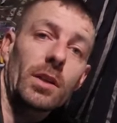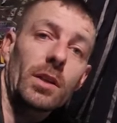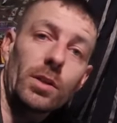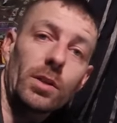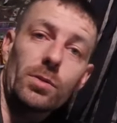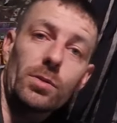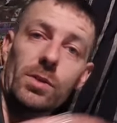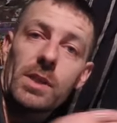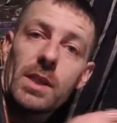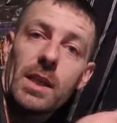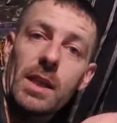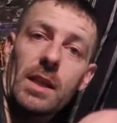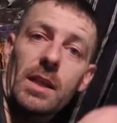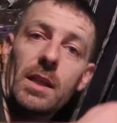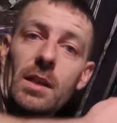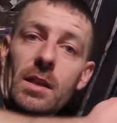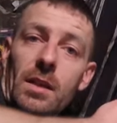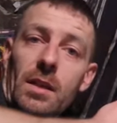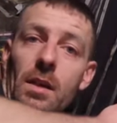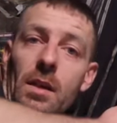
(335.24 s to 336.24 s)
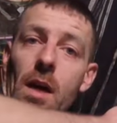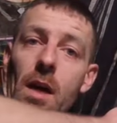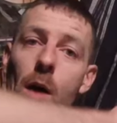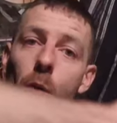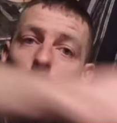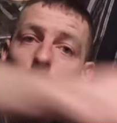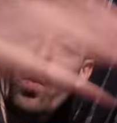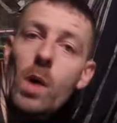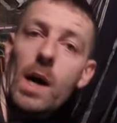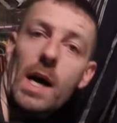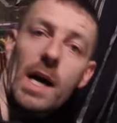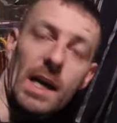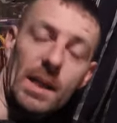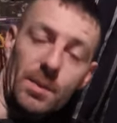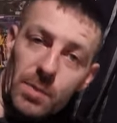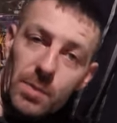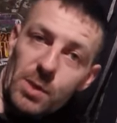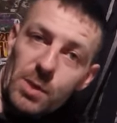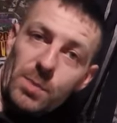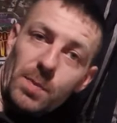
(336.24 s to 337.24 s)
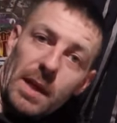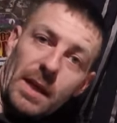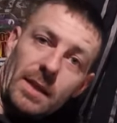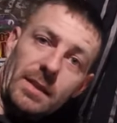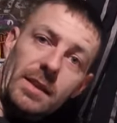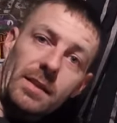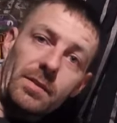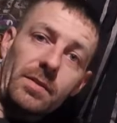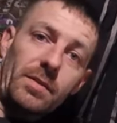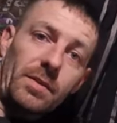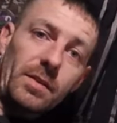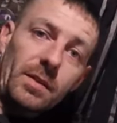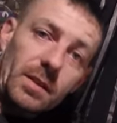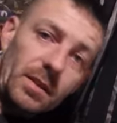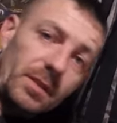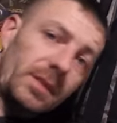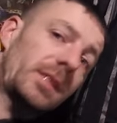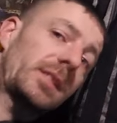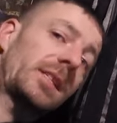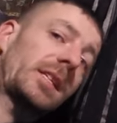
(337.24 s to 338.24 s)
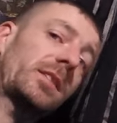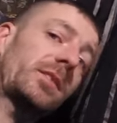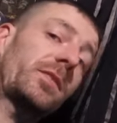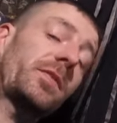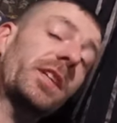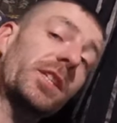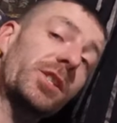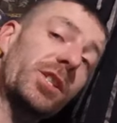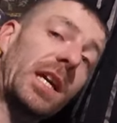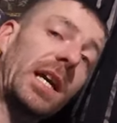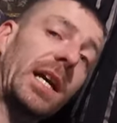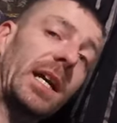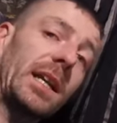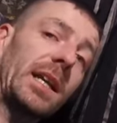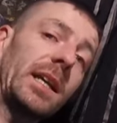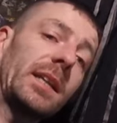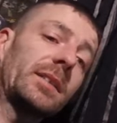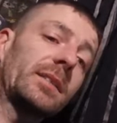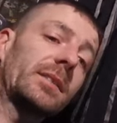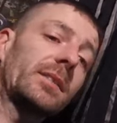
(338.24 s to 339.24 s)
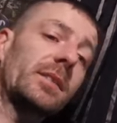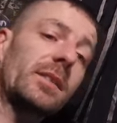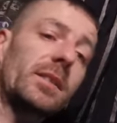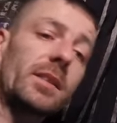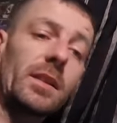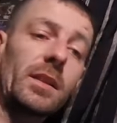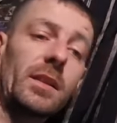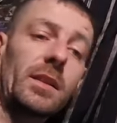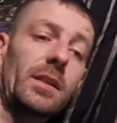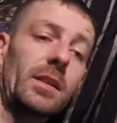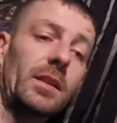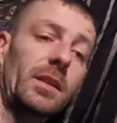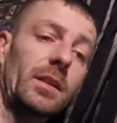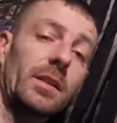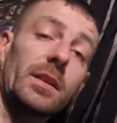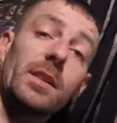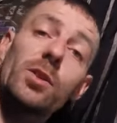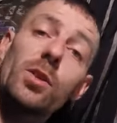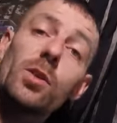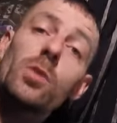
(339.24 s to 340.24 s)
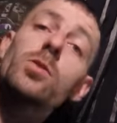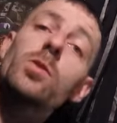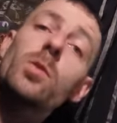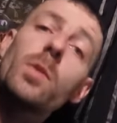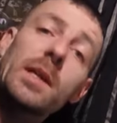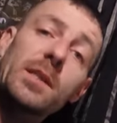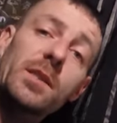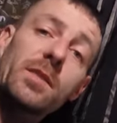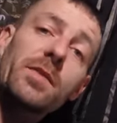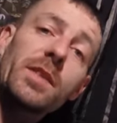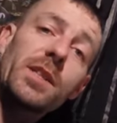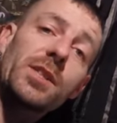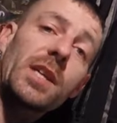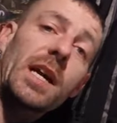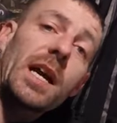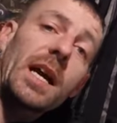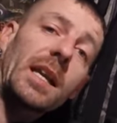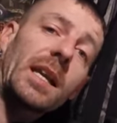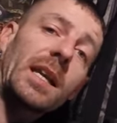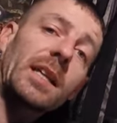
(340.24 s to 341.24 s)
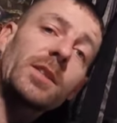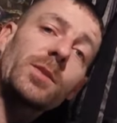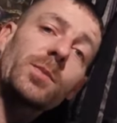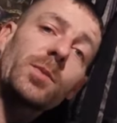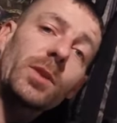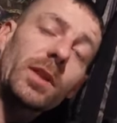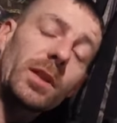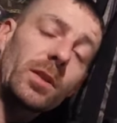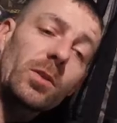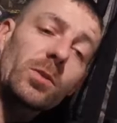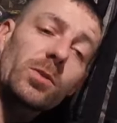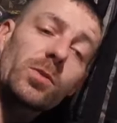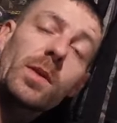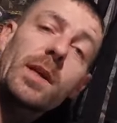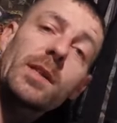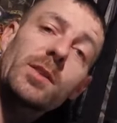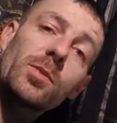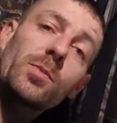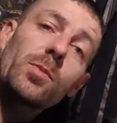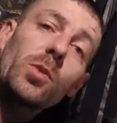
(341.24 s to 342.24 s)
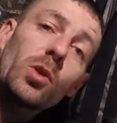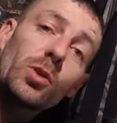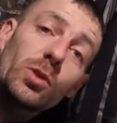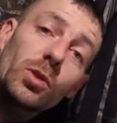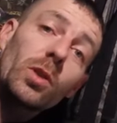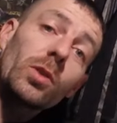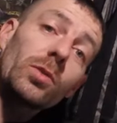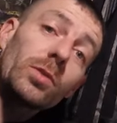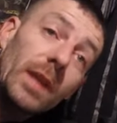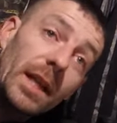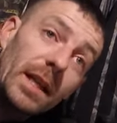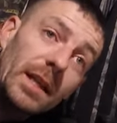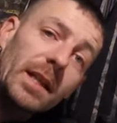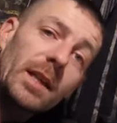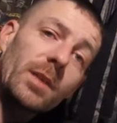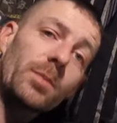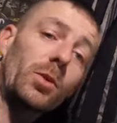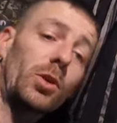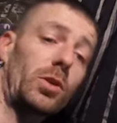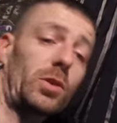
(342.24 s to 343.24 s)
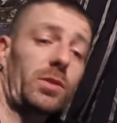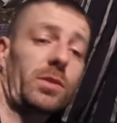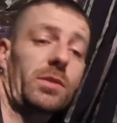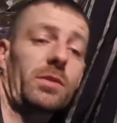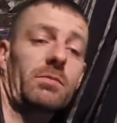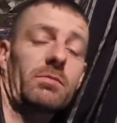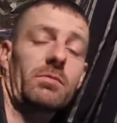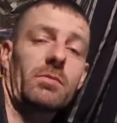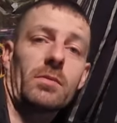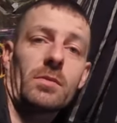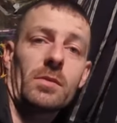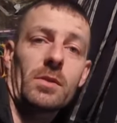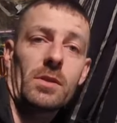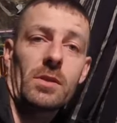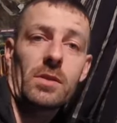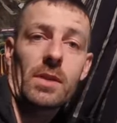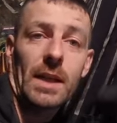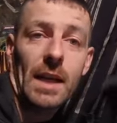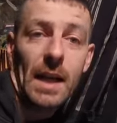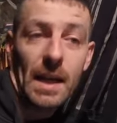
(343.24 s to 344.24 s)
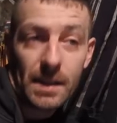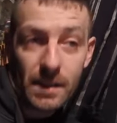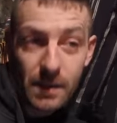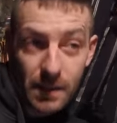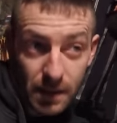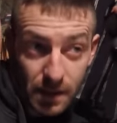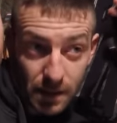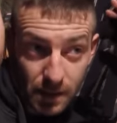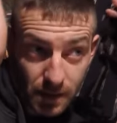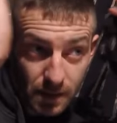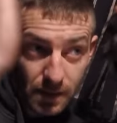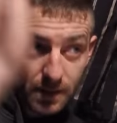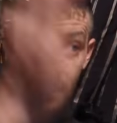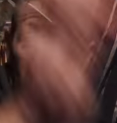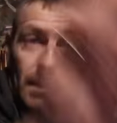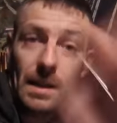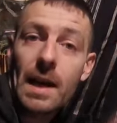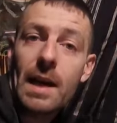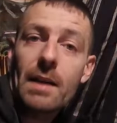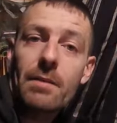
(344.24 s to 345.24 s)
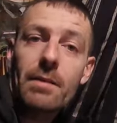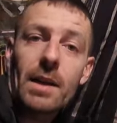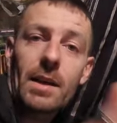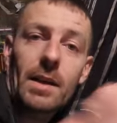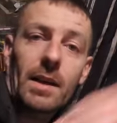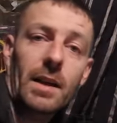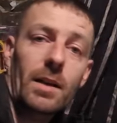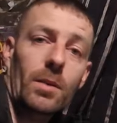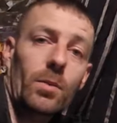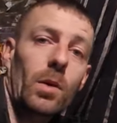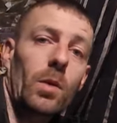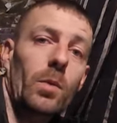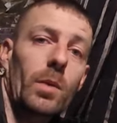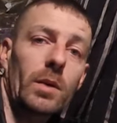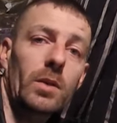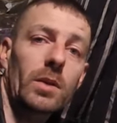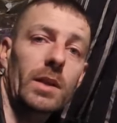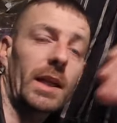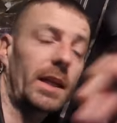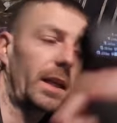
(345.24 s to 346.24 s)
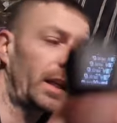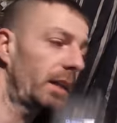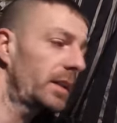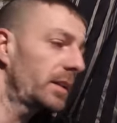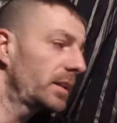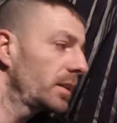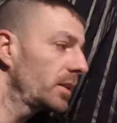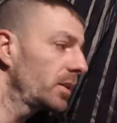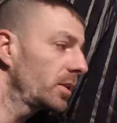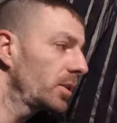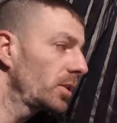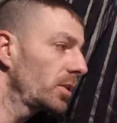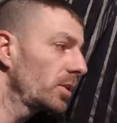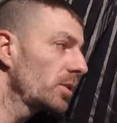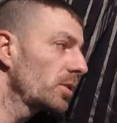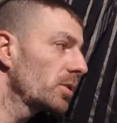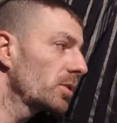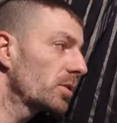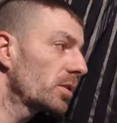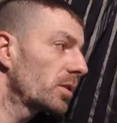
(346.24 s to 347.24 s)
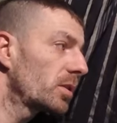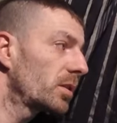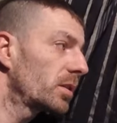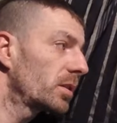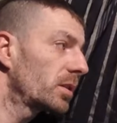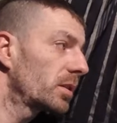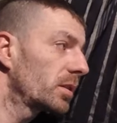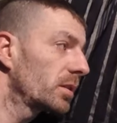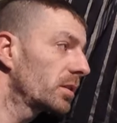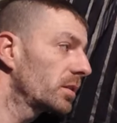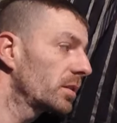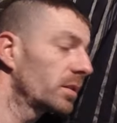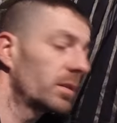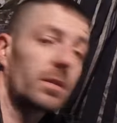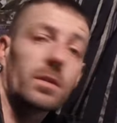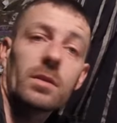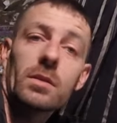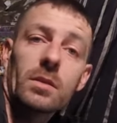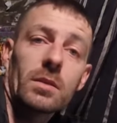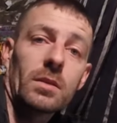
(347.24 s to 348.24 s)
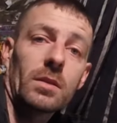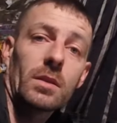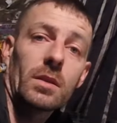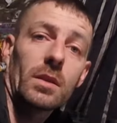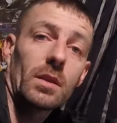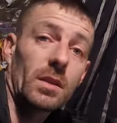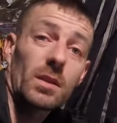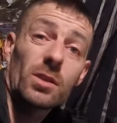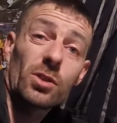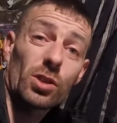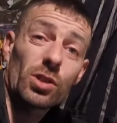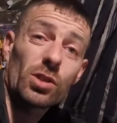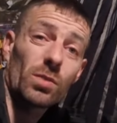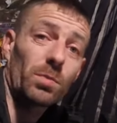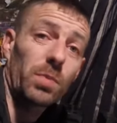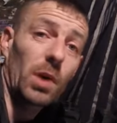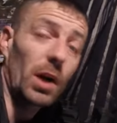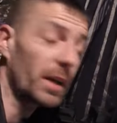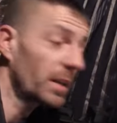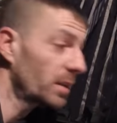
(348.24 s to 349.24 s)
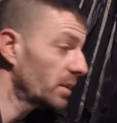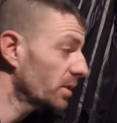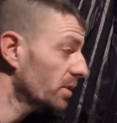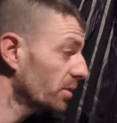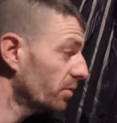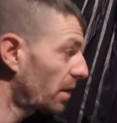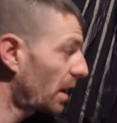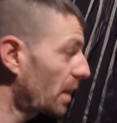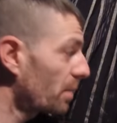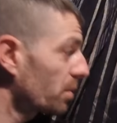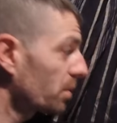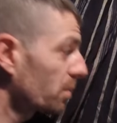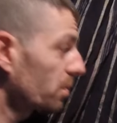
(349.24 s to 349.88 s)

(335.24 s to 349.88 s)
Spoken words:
you'll see a wide perspective because this has a fisheye lens. This also has a fisheye lens, but it also has a mode called linear mode. So it kind of directly what we're looking at. So it's just some pointless crap.